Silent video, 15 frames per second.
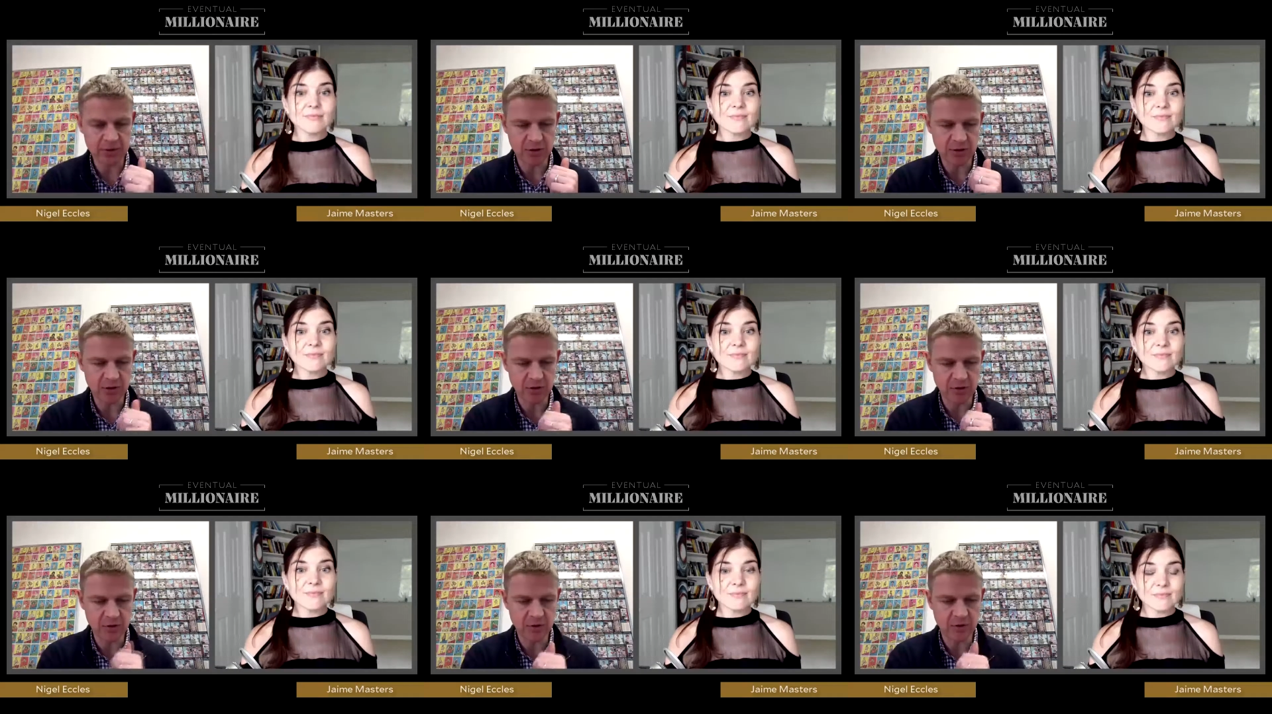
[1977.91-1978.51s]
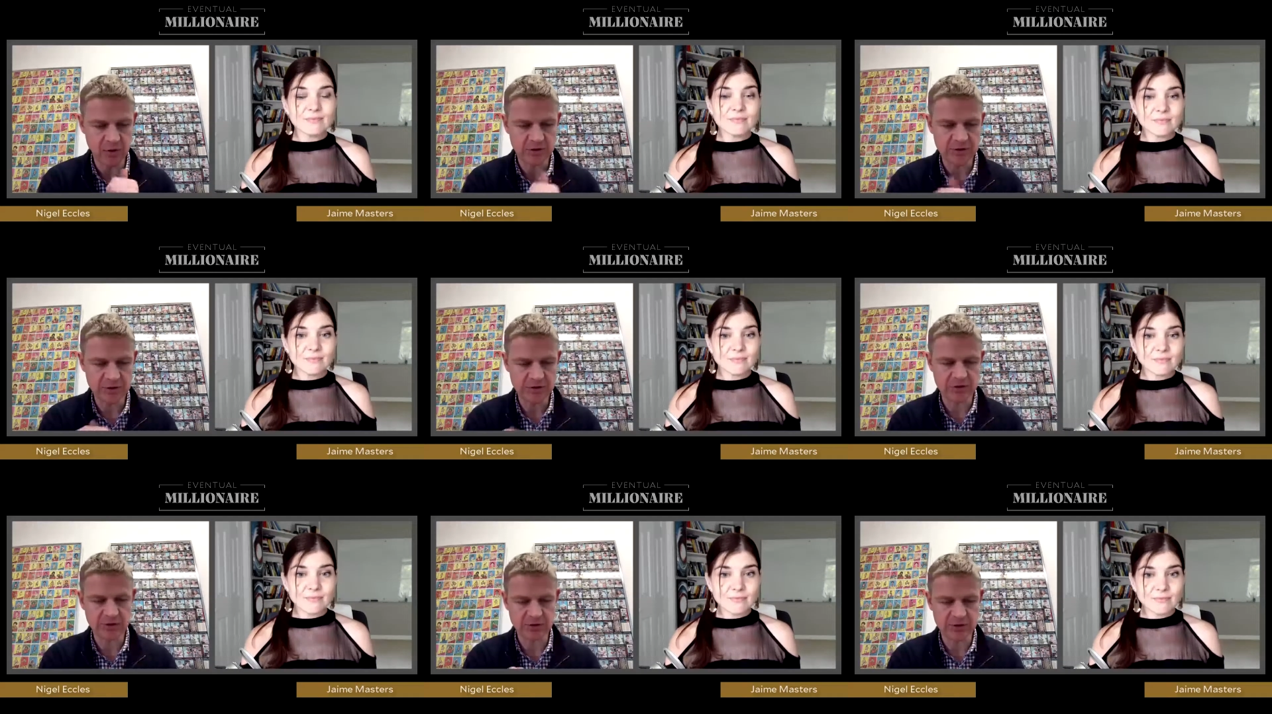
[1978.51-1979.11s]
Speaker 1: to
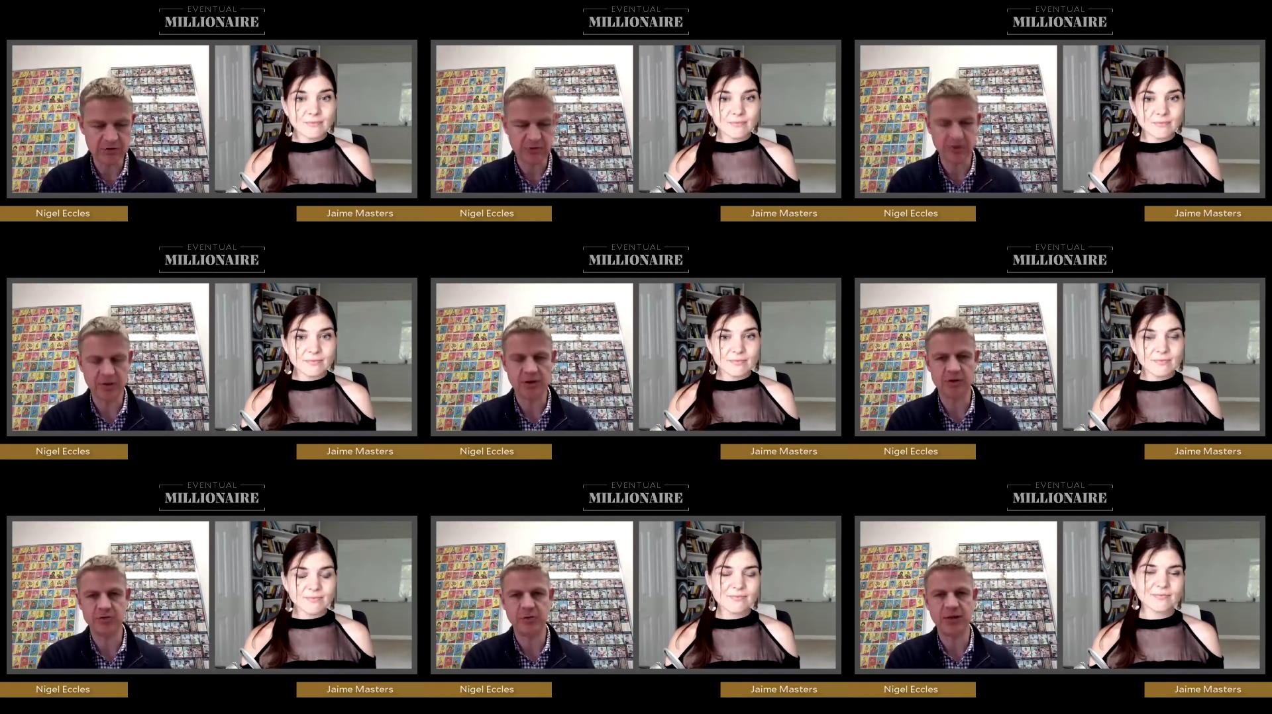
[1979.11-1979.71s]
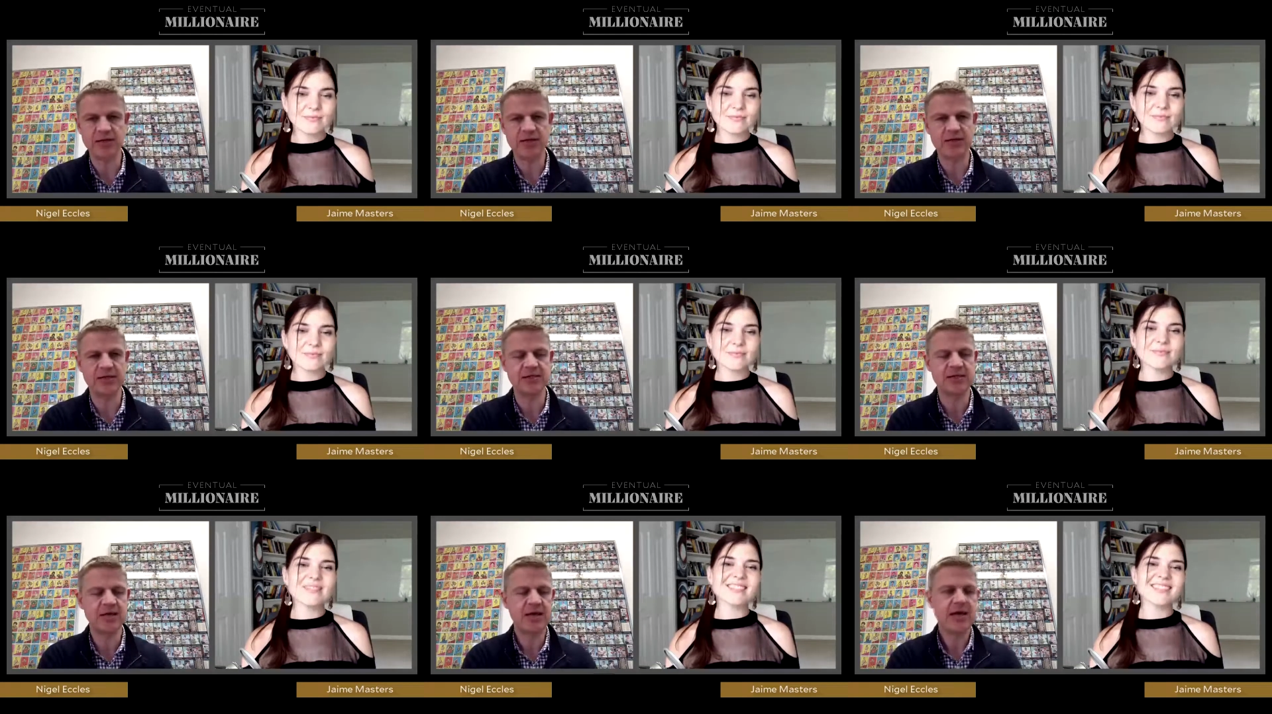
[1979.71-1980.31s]
university students who were in their
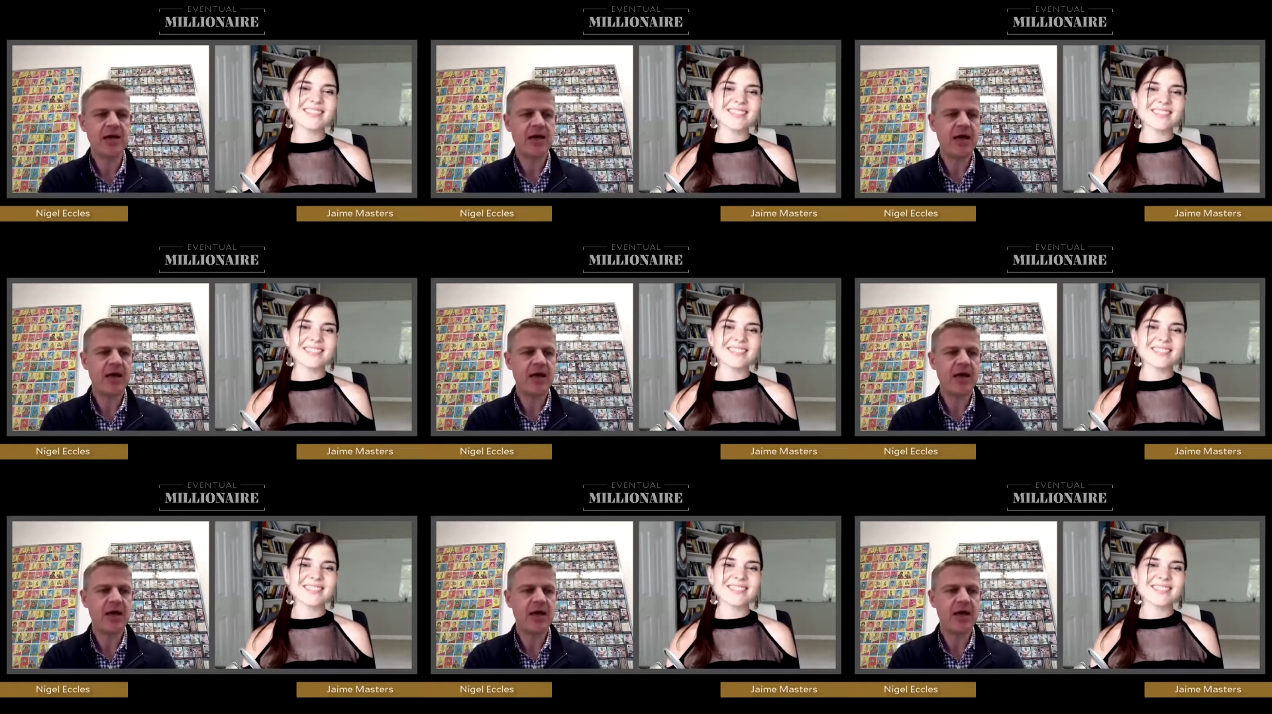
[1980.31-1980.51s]
20s.